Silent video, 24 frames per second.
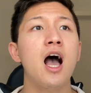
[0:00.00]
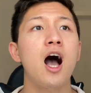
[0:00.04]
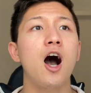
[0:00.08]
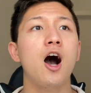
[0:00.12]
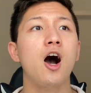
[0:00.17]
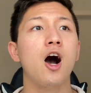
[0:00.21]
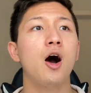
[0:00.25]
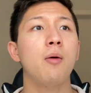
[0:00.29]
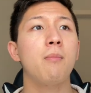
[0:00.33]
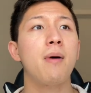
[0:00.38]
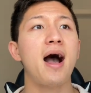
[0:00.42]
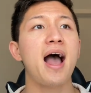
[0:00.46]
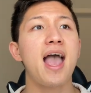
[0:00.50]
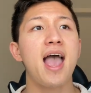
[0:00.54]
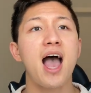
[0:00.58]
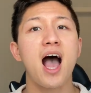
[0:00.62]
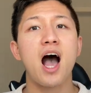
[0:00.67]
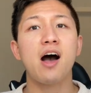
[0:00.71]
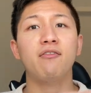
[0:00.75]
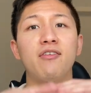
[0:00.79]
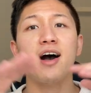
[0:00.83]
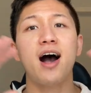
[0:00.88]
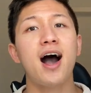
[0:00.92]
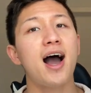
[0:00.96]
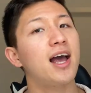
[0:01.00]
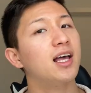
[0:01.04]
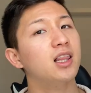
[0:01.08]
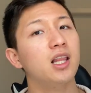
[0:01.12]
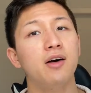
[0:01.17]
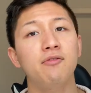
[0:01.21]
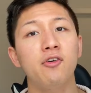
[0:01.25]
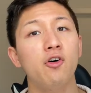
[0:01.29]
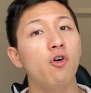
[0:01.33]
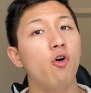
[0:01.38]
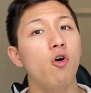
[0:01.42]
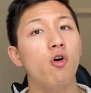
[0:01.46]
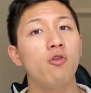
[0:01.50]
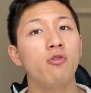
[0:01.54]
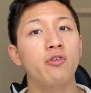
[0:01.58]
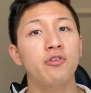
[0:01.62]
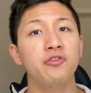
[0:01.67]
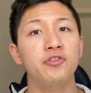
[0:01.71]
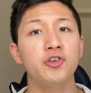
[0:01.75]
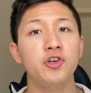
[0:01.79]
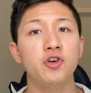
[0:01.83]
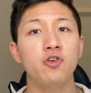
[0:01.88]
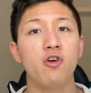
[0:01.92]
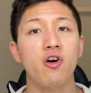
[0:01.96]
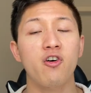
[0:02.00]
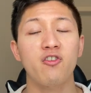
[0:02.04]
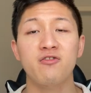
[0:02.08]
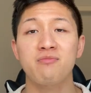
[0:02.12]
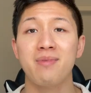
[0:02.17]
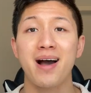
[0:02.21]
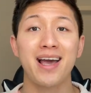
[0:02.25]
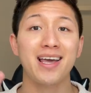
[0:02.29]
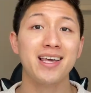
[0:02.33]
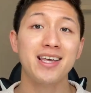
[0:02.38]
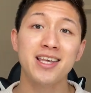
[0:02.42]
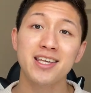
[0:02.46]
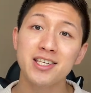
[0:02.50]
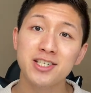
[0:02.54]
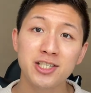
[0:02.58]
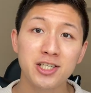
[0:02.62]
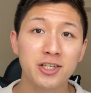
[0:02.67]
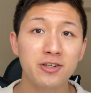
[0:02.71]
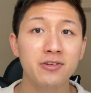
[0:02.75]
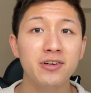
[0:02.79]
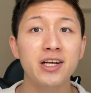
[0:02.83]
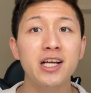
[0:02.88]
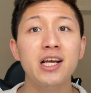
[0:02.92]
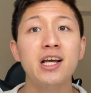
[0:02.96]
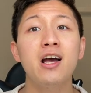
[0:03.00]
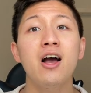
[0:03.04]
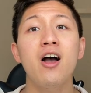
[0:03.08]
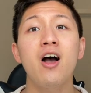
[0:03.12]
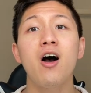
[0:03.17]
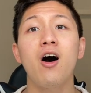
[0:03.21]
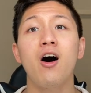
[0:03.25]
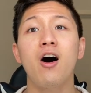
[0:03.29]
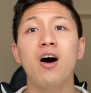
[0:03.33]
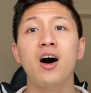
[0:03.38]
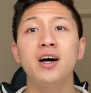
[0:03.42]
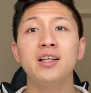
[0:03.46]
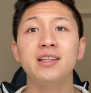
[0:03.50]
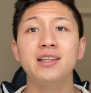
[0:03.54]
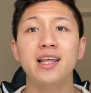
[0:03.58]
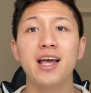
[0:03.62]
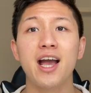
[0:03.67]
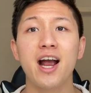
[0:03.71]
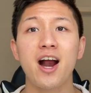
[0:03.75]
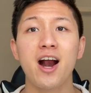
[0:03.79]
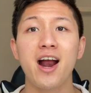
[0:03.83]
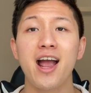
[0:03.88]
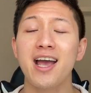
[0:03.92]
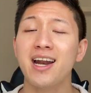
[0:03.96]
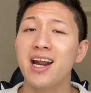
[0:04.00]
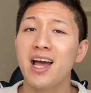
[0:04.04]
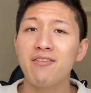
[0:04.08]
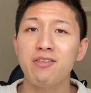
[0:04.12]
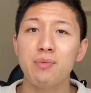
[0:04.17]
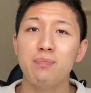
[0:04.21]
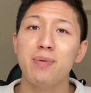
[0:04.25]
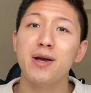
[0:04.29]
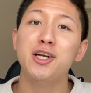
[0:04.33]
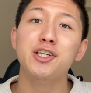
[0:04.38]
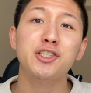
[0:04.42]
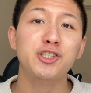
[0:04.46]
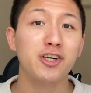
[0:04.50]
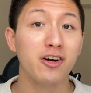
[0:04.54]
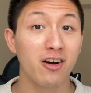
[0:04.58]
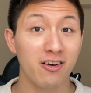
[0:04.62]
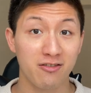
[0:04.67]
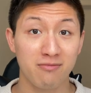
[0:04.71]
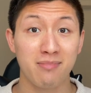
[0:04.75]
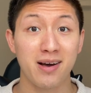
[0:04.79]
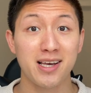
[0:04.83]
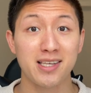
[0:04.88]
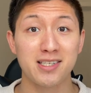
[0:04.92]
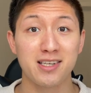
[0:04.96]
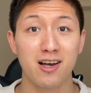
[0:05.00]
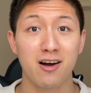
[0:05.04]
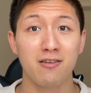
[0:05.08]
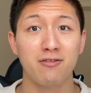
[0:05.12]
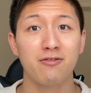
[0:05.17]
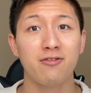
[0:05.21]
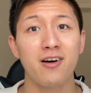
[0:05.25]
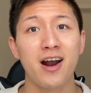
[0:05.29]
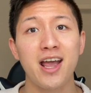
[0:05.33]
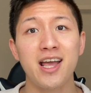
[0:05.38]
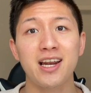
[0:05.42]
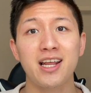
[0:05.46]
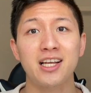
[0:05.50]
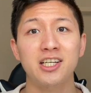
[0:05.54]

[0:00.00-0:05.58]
Um, I have a high level overview of my history on there, and I have a picture of myself, right?